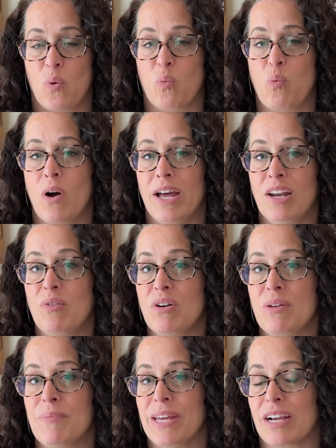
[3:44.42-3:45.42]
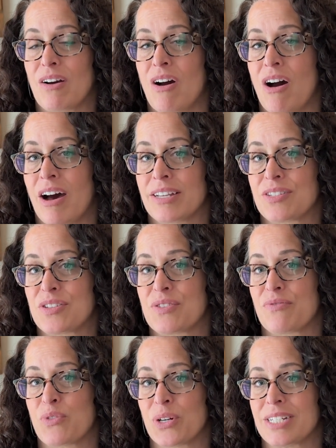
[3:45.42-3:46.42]
One ornament
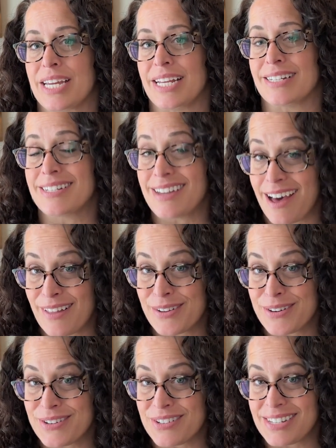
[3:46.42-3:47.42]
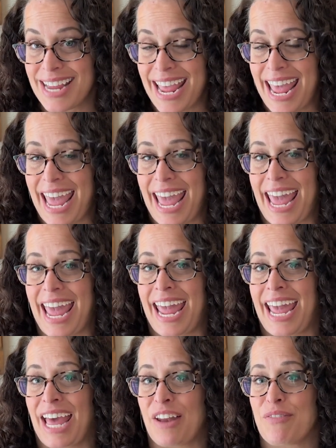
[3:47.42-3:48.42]
costs $14,
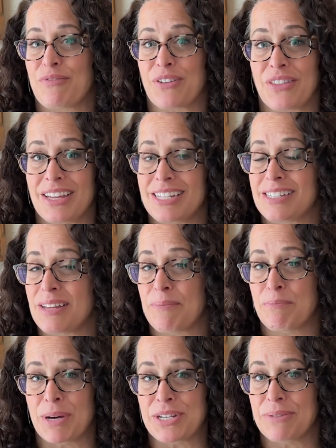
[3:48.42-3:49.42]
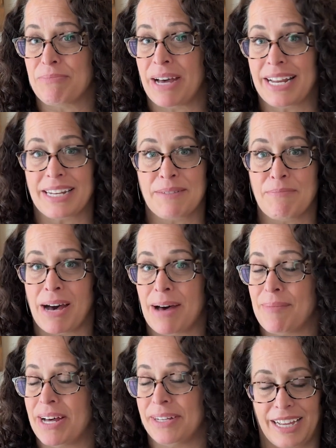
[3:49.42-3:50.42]
and for this budget-minded
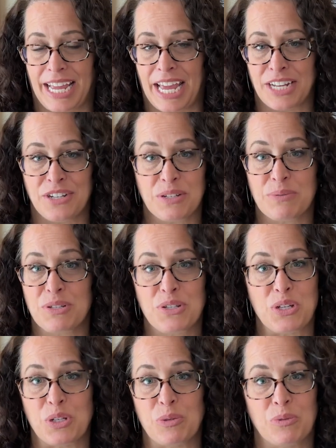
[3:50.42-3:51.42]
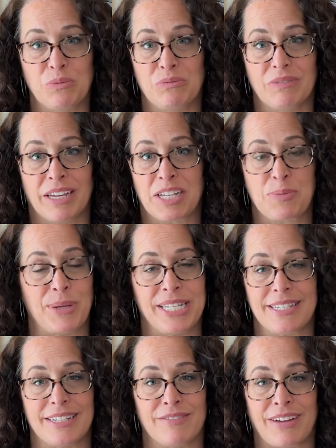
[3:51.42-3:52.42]
mama, it just was too
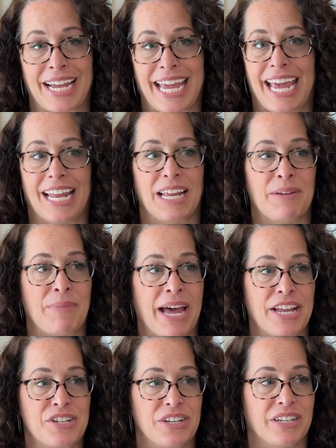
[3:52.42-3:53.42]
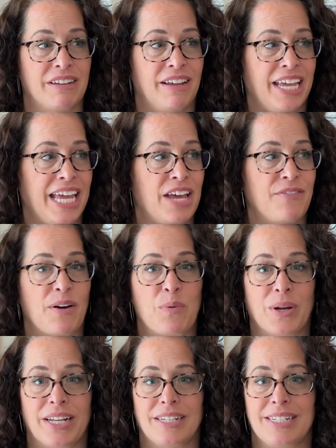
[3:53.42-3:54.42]
expensive. I can't imagine if I
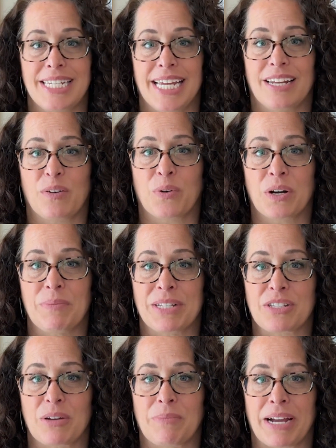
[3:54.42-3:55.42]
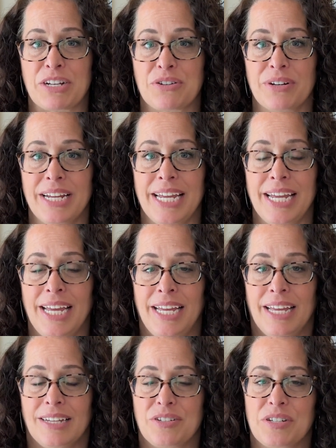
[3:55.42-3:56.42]
wanted 10 ornaments on my tree
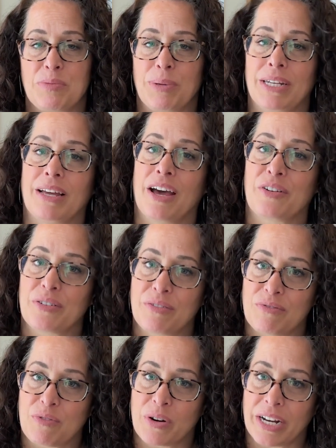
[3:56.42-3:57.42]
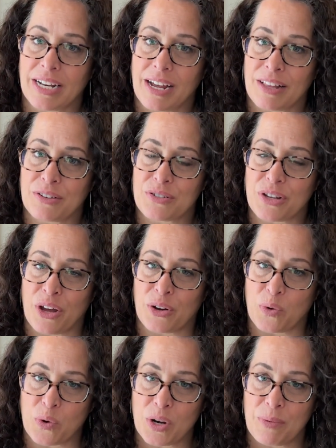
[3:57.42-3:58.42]
to spend $140
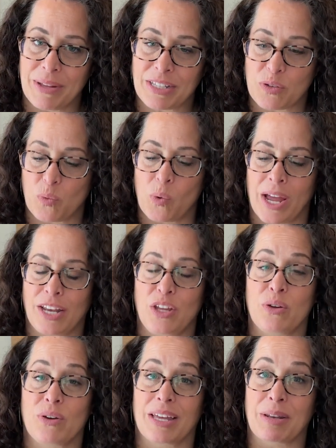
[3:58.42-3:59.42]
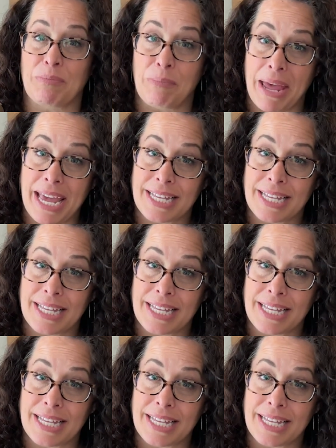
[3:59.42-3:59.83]
on ornaments when you can make